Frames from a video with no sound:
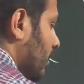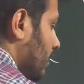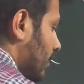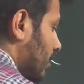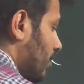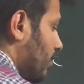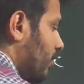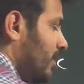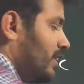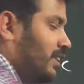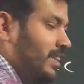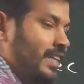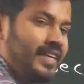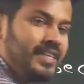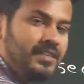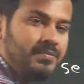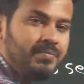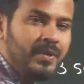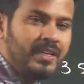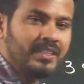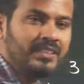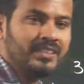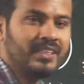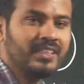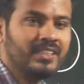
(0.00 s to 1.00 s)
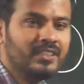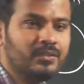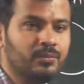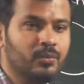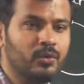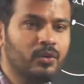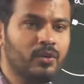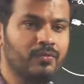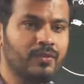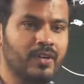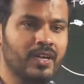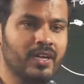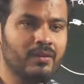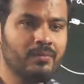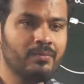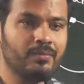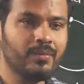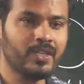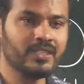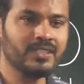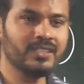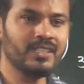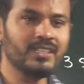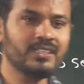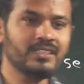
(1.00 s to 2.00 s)
In which case pressure is more, where
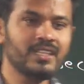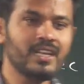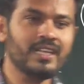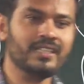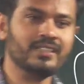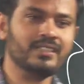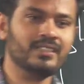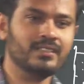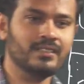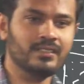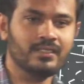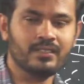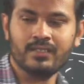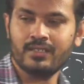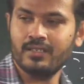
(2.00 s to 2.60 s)
pressure is less?